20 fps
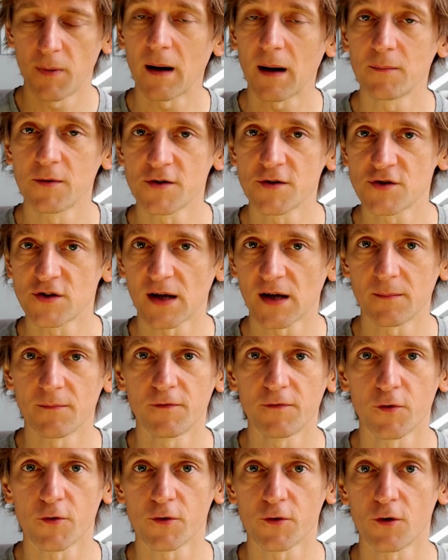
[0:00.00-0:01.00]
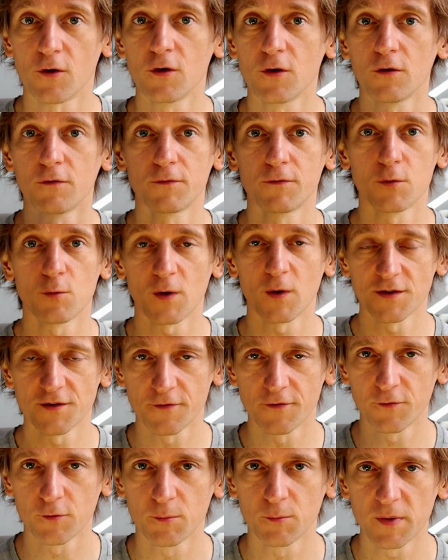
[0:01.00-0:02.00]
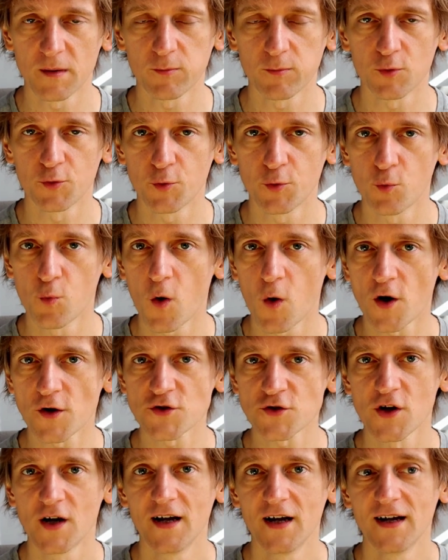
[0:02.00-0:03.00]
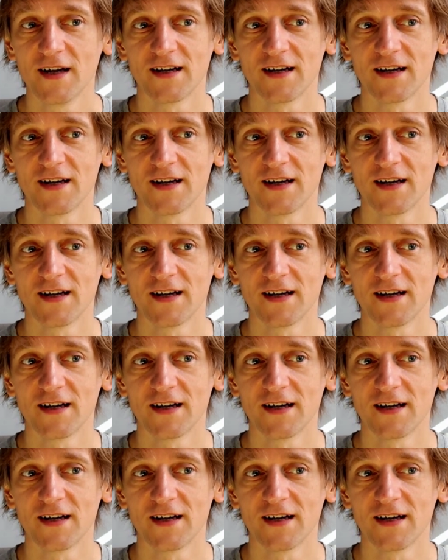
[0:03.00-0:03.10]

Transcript: publish them for all of you wonderful people to watch.